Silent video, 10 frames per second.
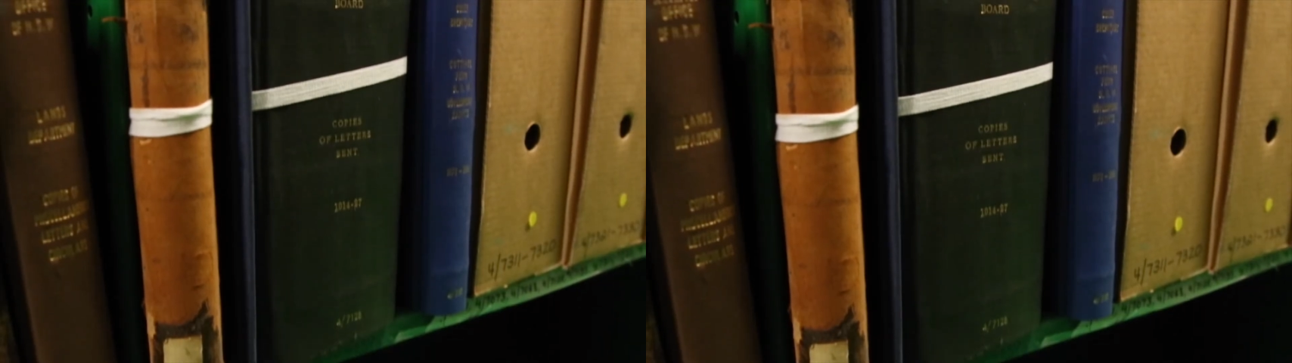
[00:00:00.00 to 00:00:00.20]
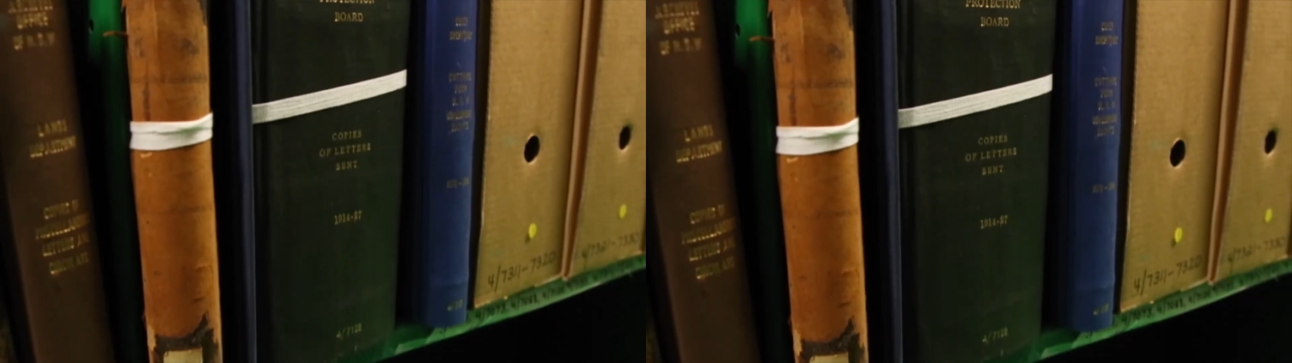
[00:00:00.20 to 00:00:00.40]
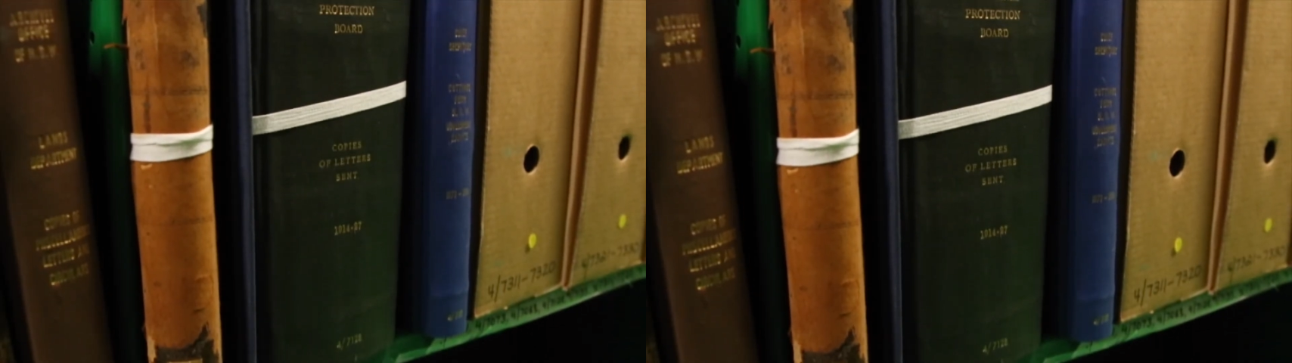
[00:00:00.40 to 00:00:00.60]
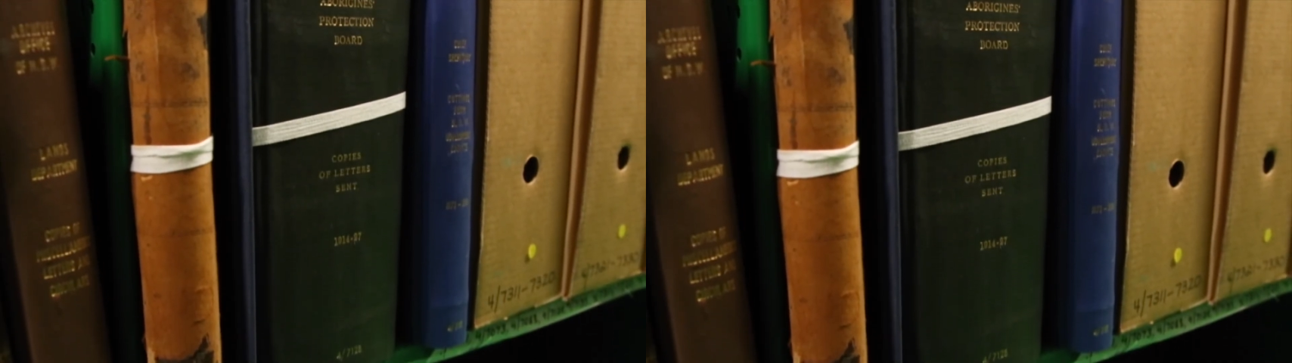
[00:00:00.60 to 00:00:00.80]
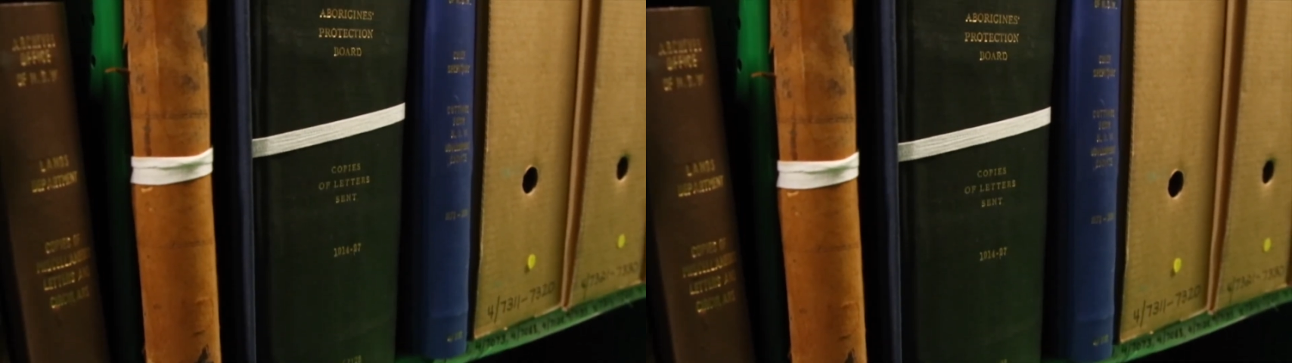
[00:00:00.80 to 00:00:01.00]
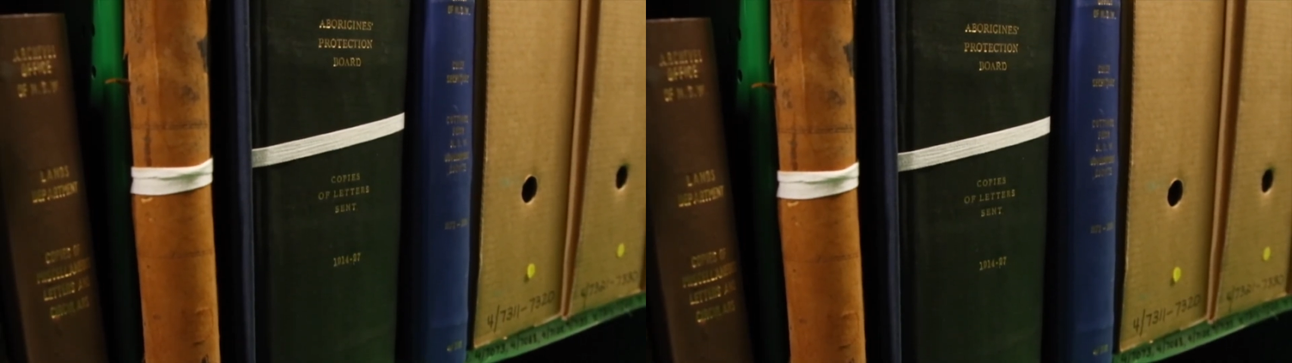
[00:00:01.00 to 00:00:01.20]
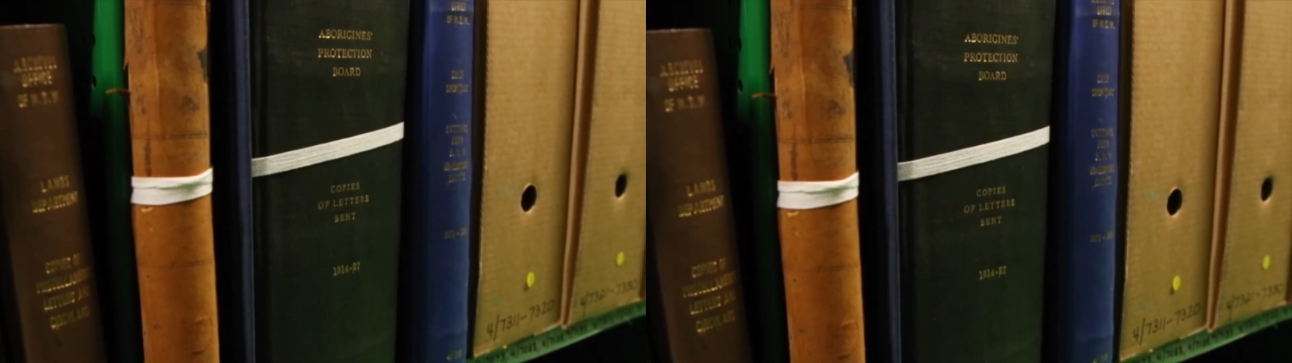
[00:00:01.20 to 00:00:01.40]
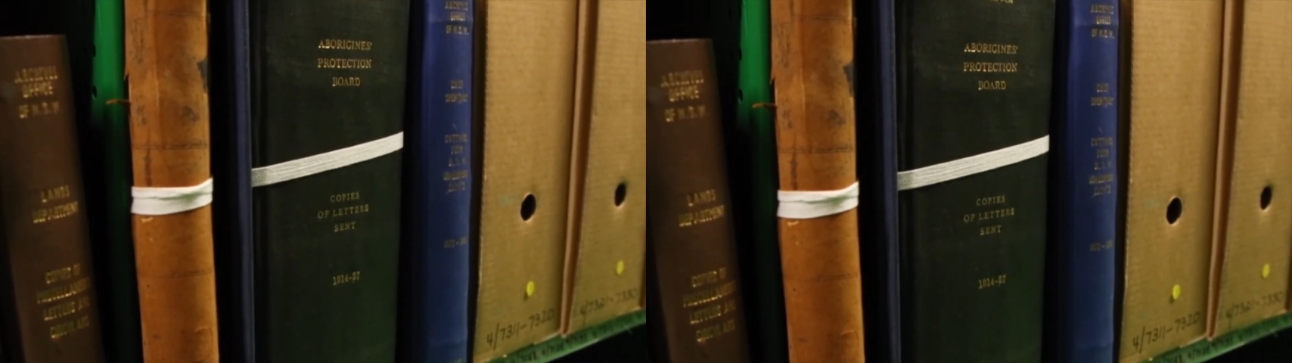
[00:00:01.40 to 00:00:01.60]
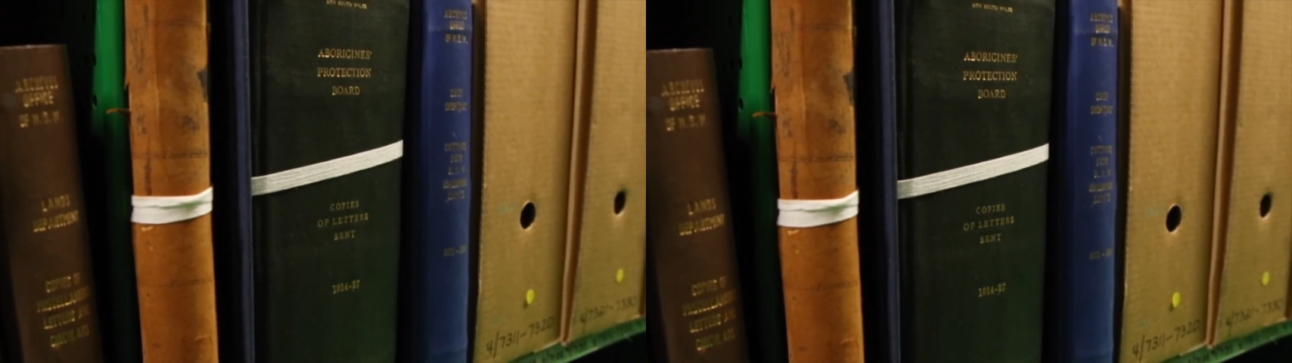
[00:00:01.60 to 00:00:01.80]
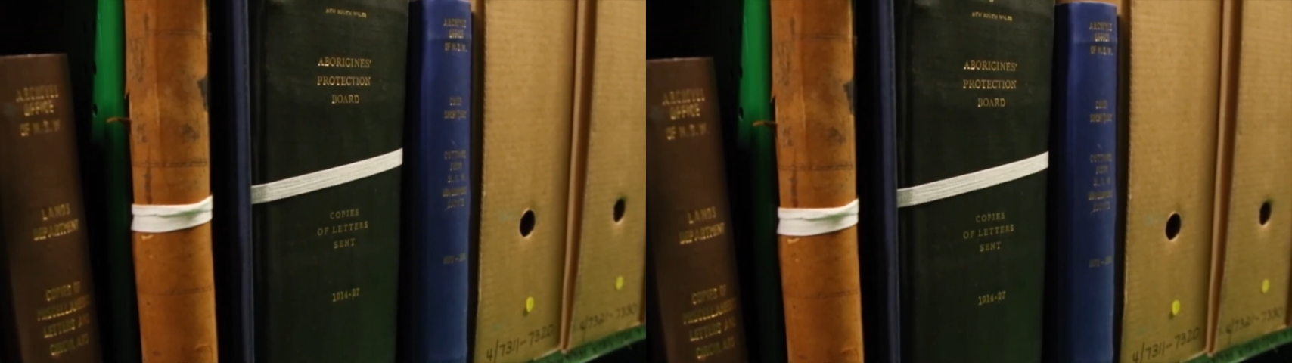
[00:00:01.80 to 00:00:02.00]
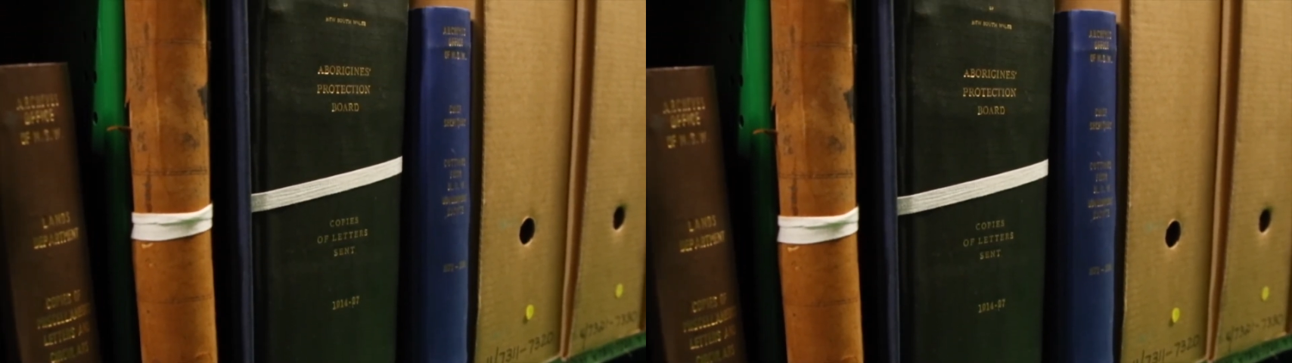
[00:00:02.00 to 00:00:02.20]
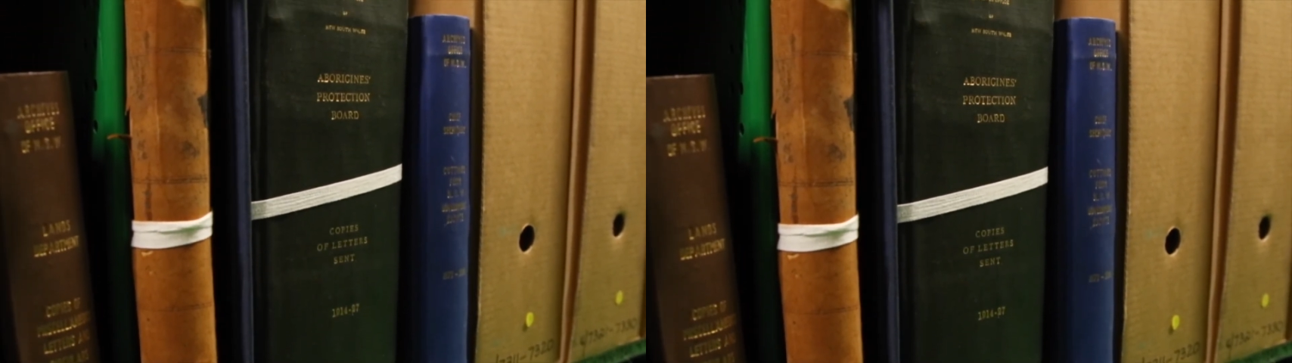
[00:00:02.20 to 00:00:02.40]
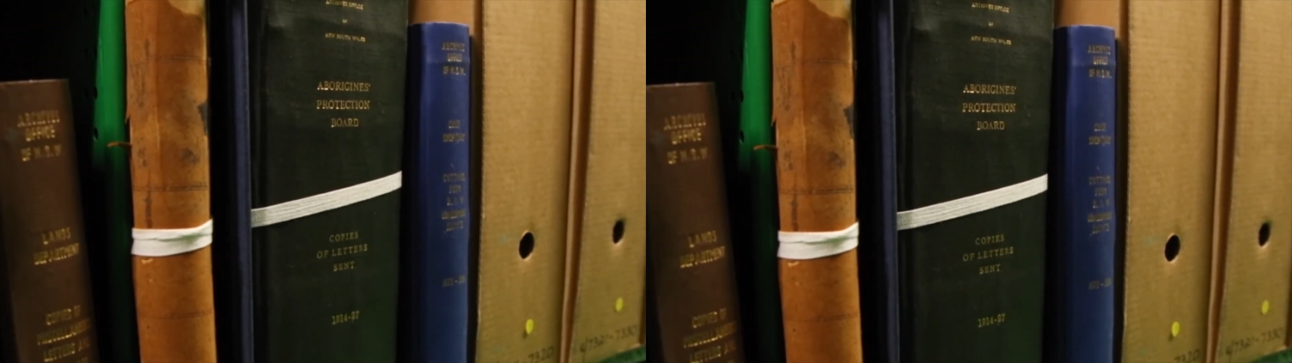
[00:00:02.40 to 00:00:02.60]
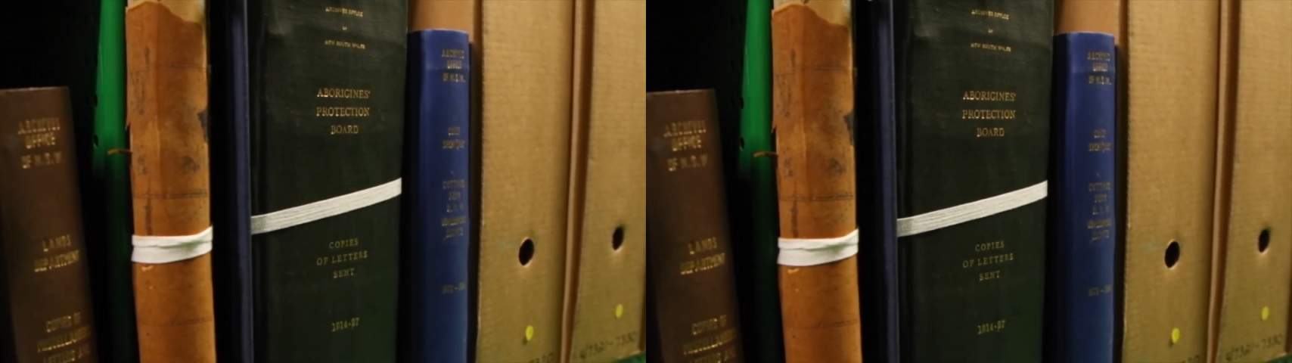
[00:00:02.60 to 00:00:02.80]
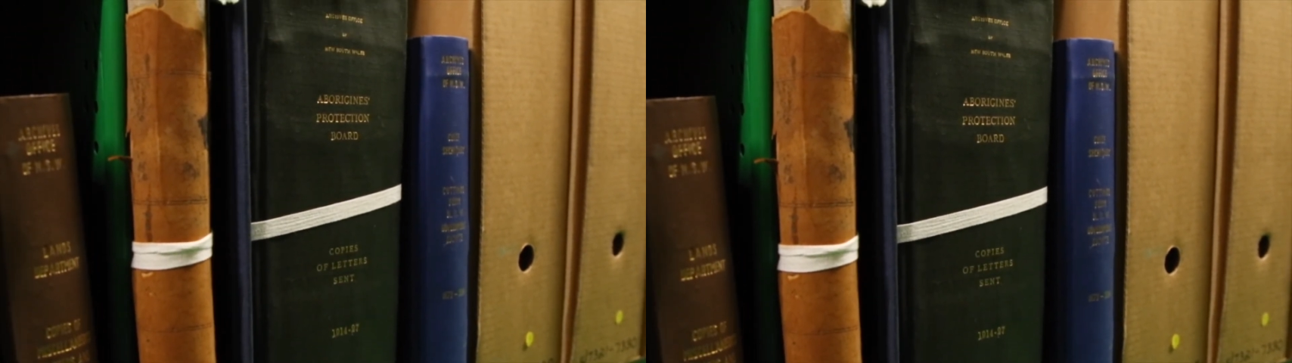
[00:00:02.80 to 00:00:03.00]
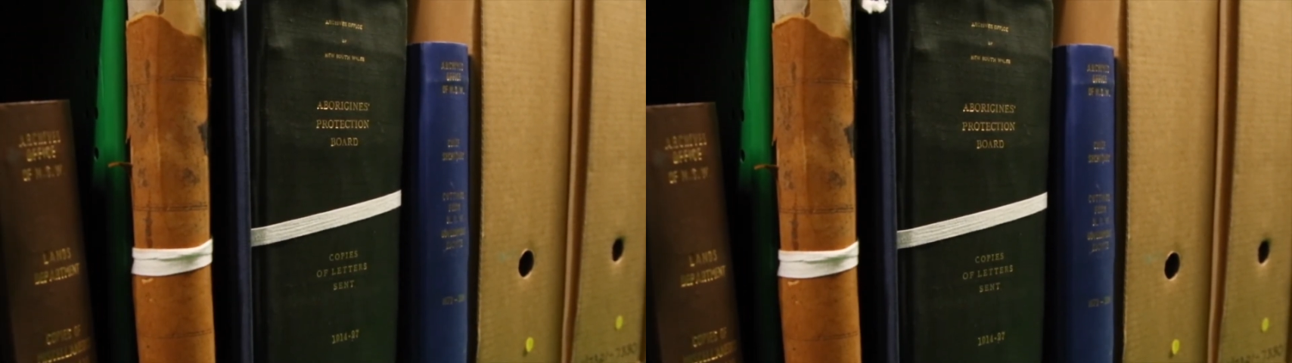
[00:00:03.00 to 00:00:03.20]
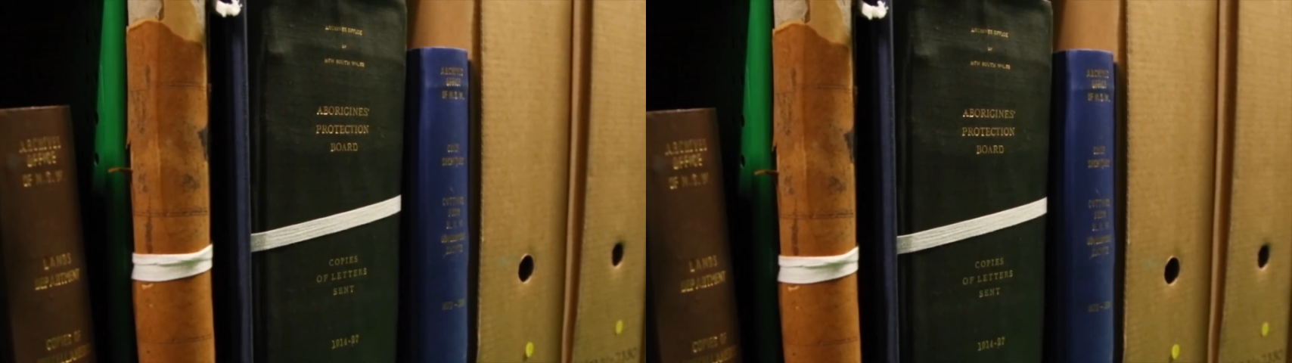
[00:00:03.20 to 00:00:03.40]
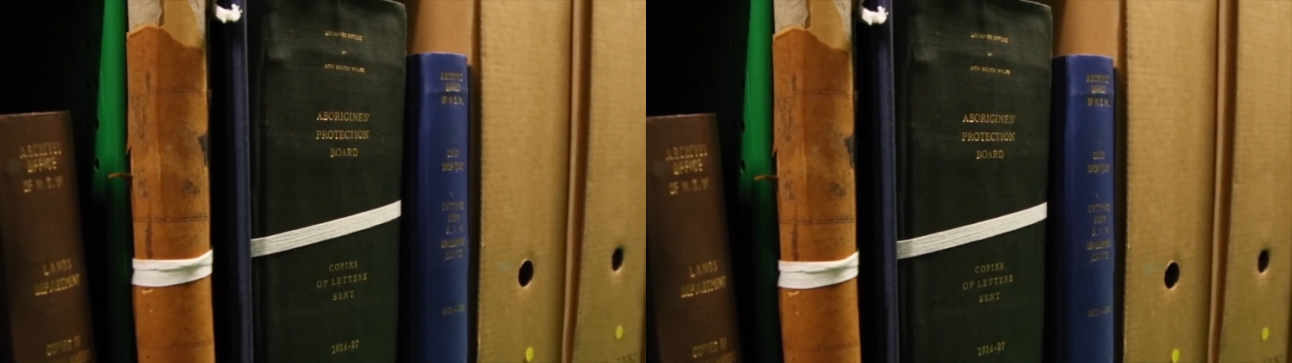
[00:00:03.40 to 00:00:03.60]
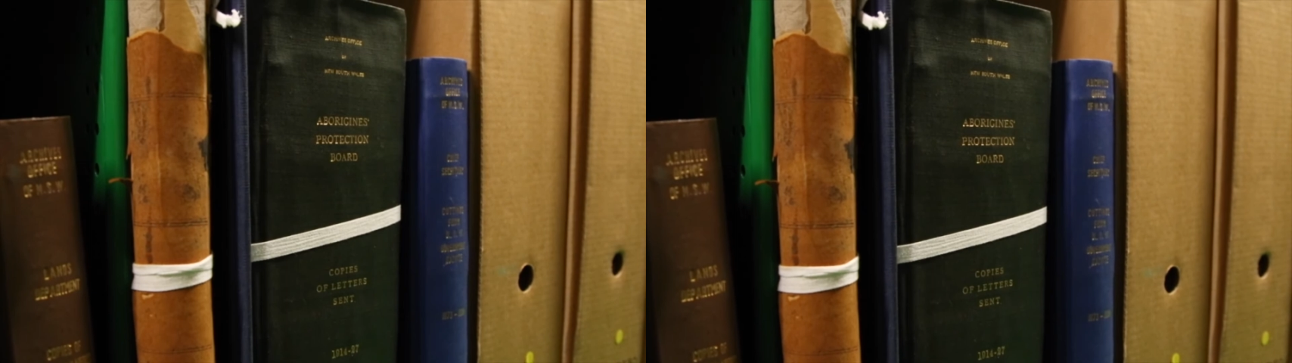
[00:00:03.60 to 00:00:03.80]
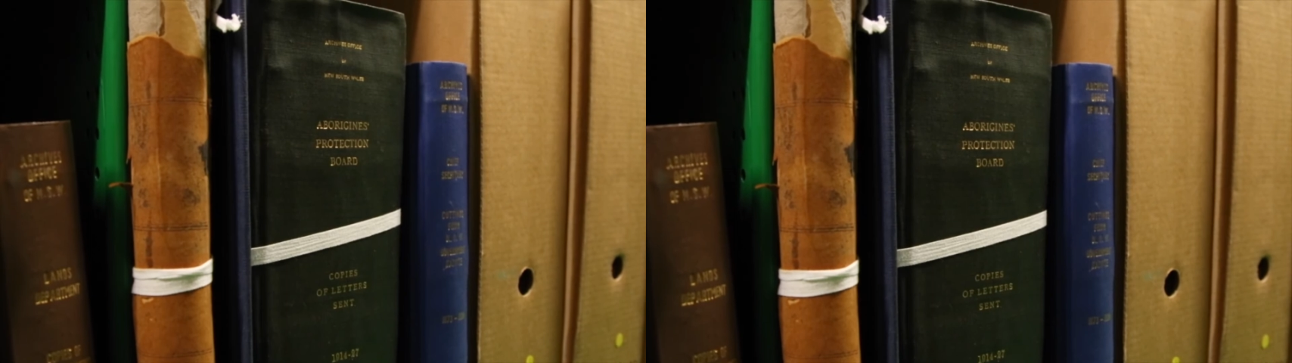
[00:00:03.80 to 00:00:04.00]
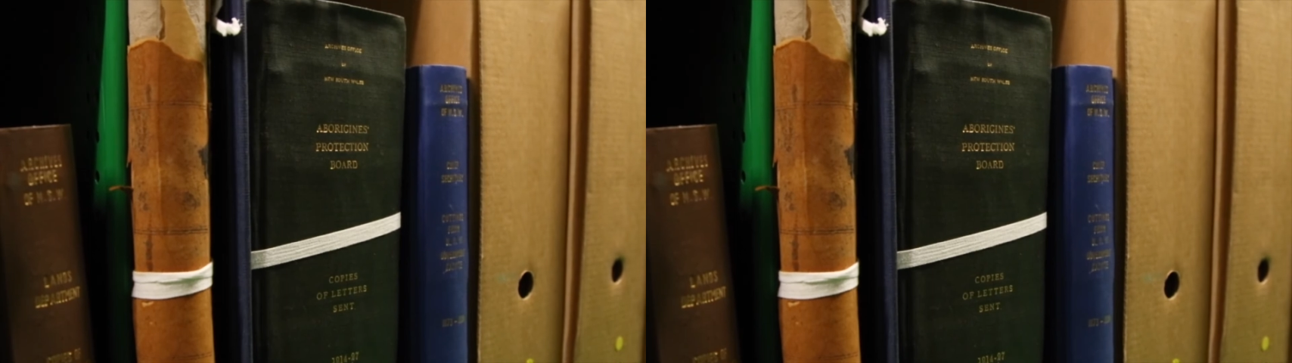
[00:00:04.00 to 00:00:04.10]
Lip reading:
Nobody's mouth can be seen.